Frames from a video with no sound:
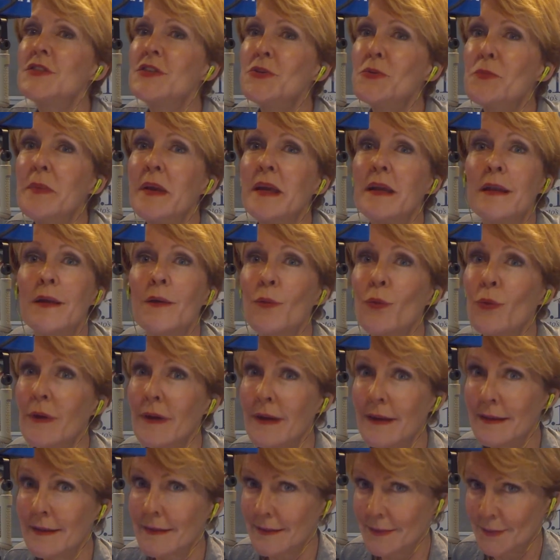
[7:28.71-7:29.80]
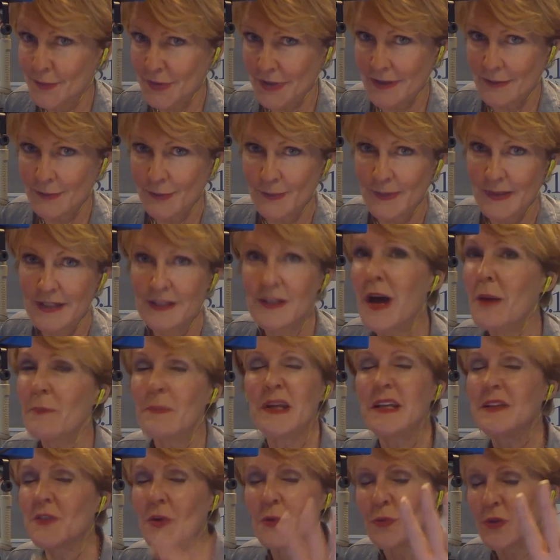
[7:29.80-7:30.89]
do you mean we'll probably not
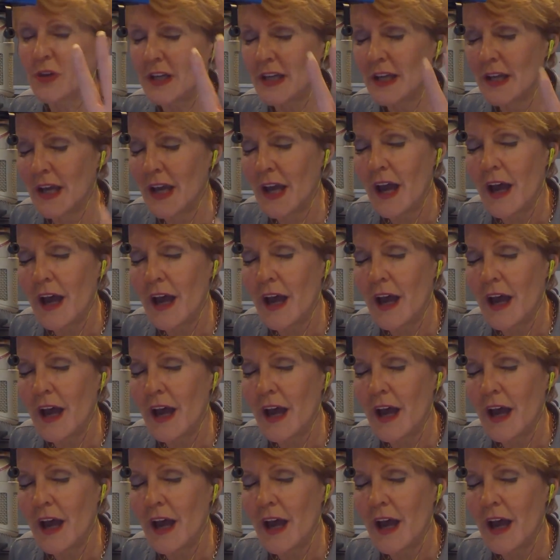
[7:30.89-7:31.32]
me? Don't worry.